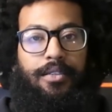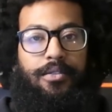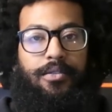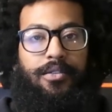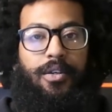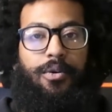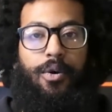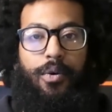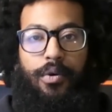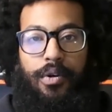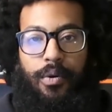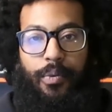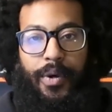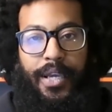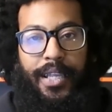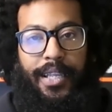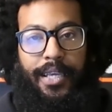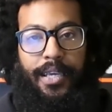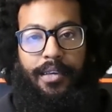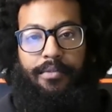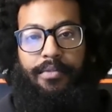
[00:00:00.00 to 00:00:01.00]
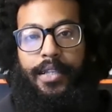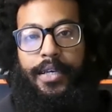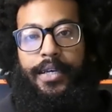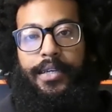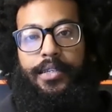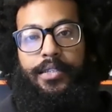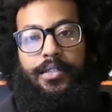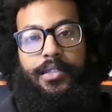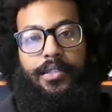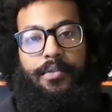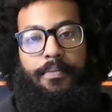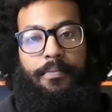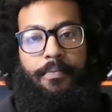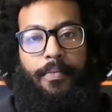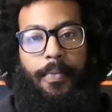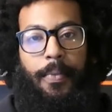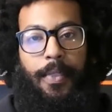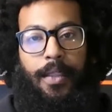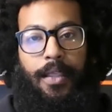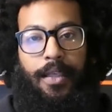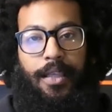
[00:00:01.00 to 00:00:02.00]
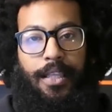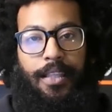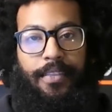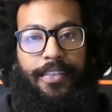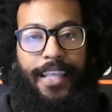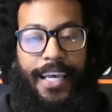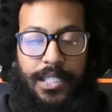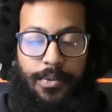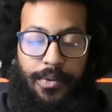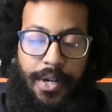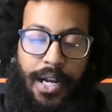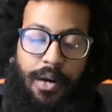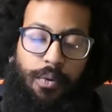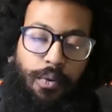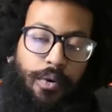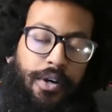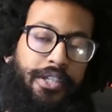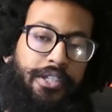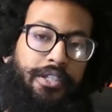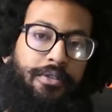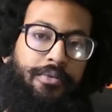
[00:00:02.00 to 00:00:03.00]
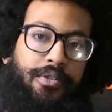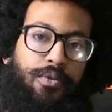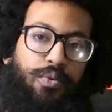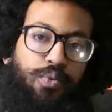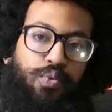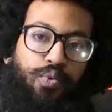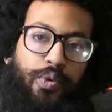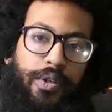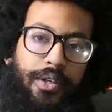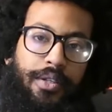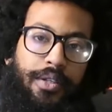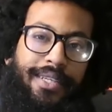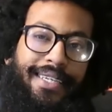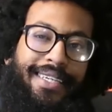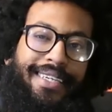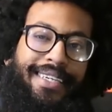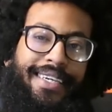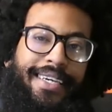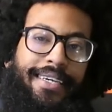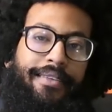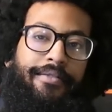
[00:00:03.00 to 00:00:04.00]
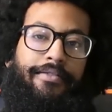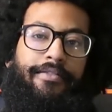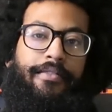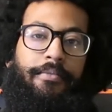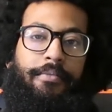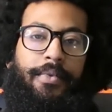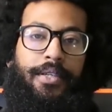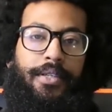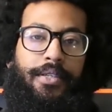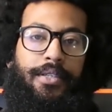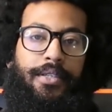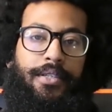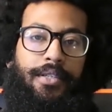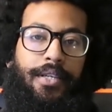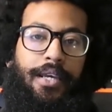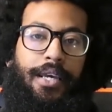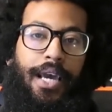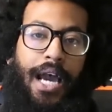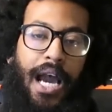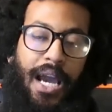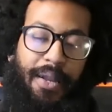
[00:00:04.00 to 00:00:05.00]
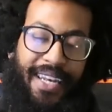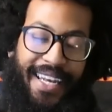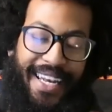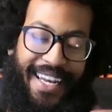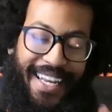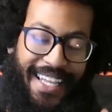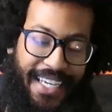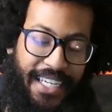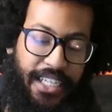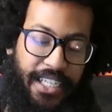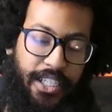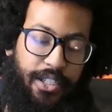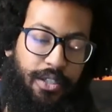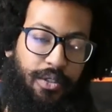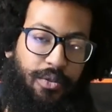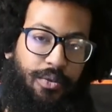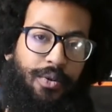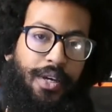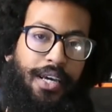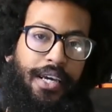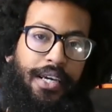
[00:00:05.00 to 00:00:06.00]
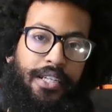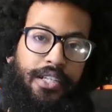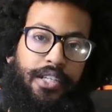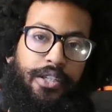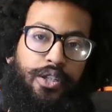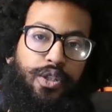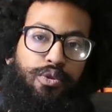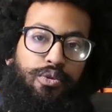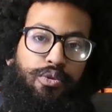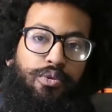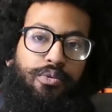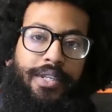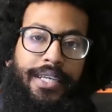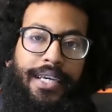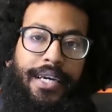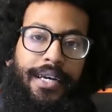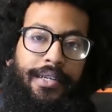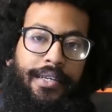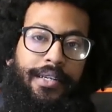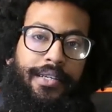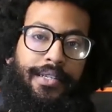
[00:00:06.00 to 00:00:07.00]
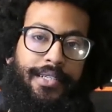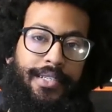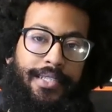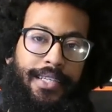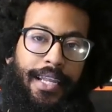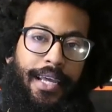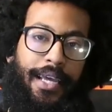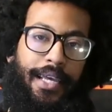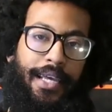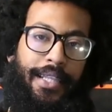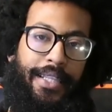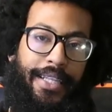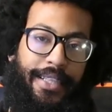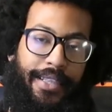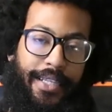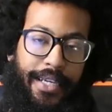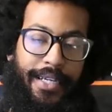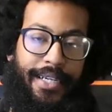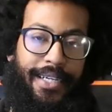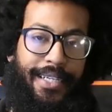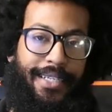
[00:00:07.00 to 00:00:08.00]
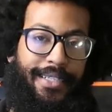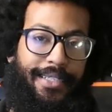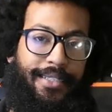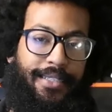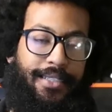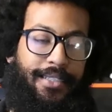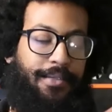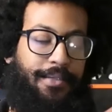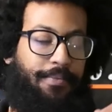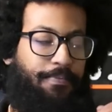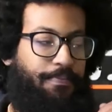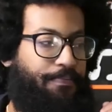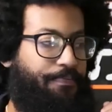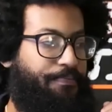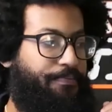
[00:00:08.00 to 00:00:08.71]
So who are we to give less? That's what I want you to really get from this I need you to truly understand that there is